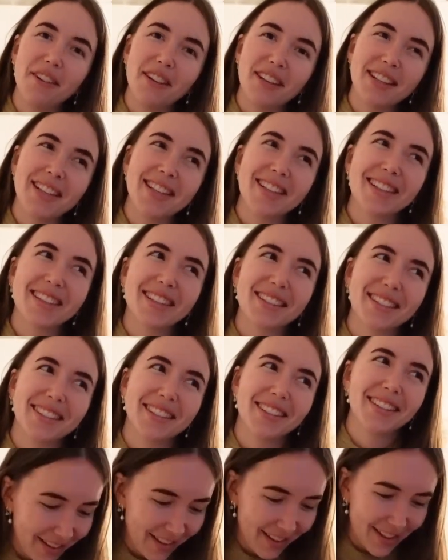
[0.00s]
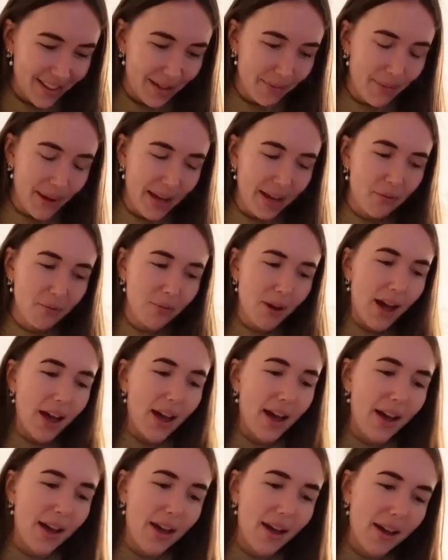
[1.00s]
It's a big
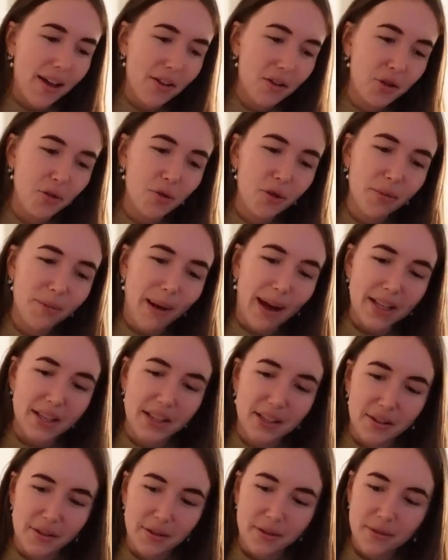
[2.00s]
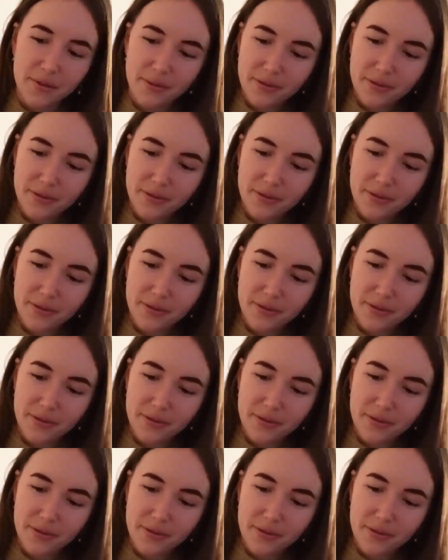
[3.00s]
chalk pastel.